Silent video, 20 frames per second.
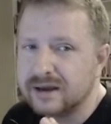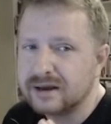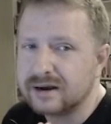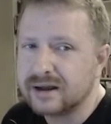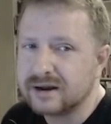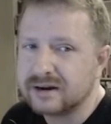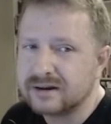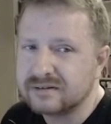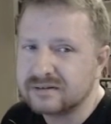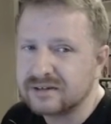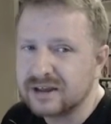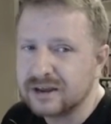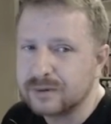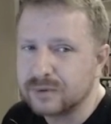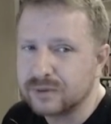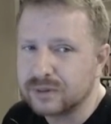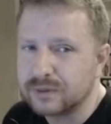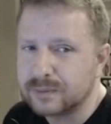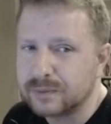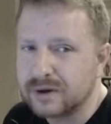and I'd
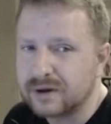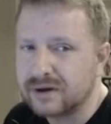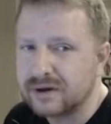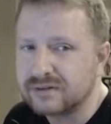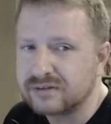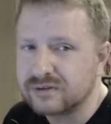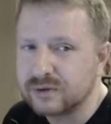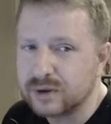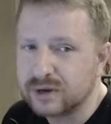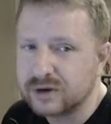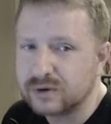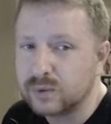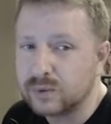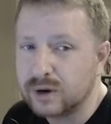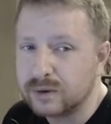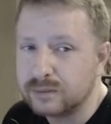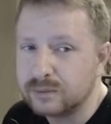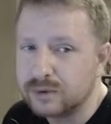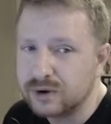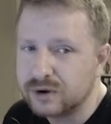disable the boss so he'd
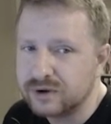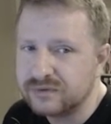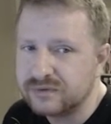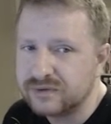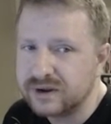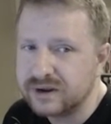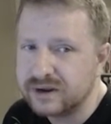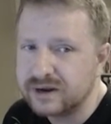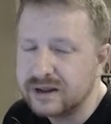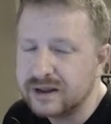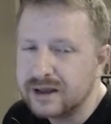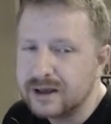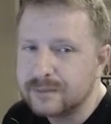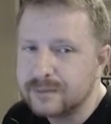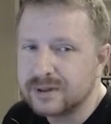quit moving,